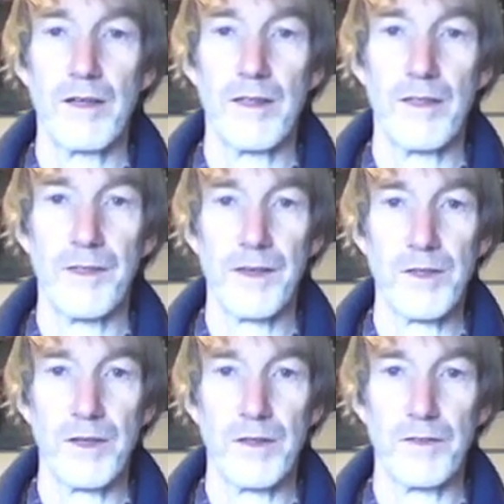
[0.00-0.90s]

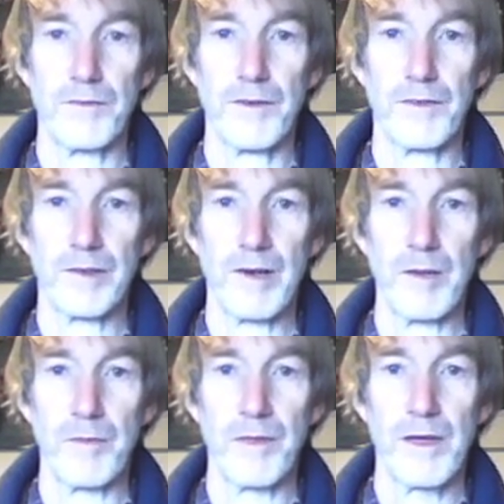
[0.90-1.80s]
sachets are 50
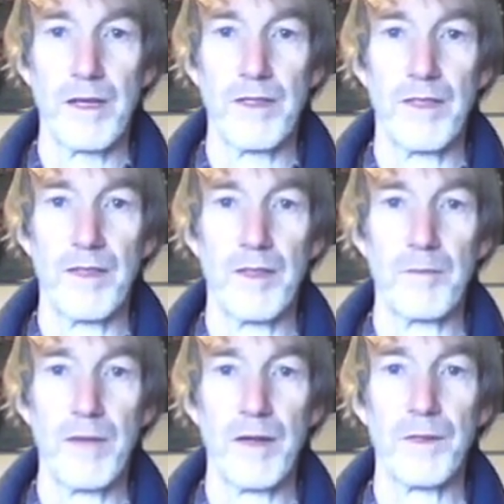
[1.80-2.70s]
grams, then the
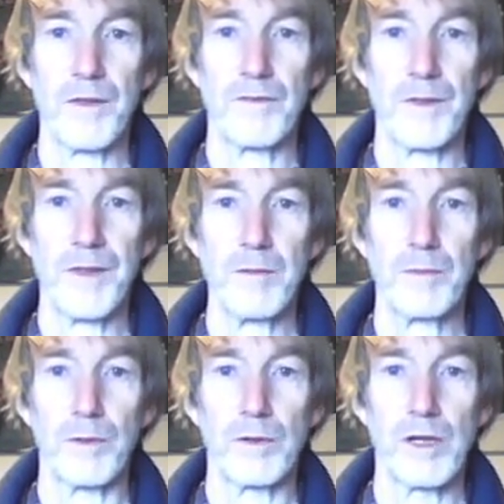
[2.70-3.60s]
mass of a
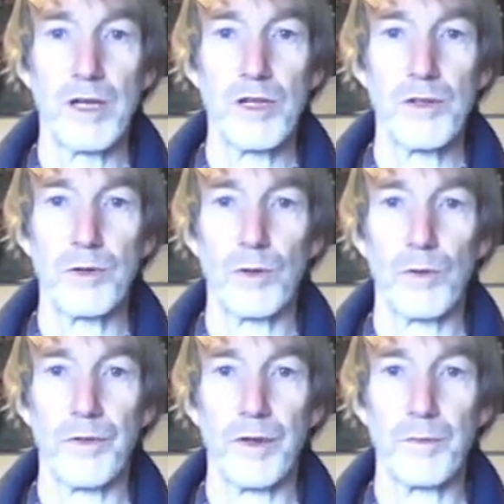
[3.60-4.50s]
sample should
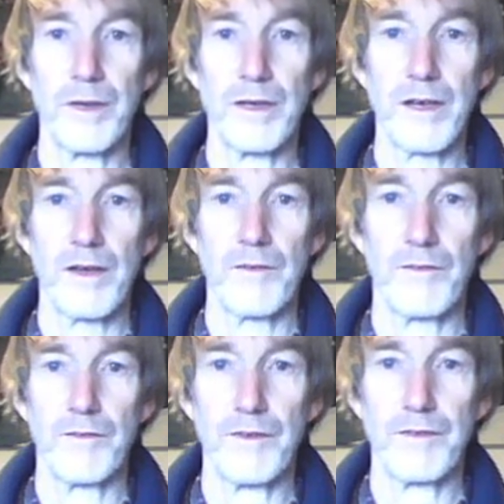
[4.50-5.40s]
also be
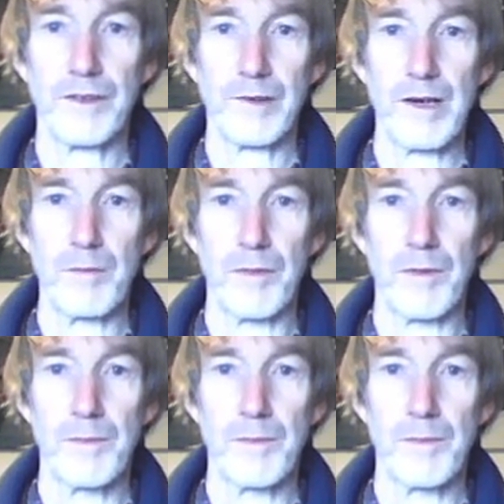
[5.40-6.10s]
50 grams.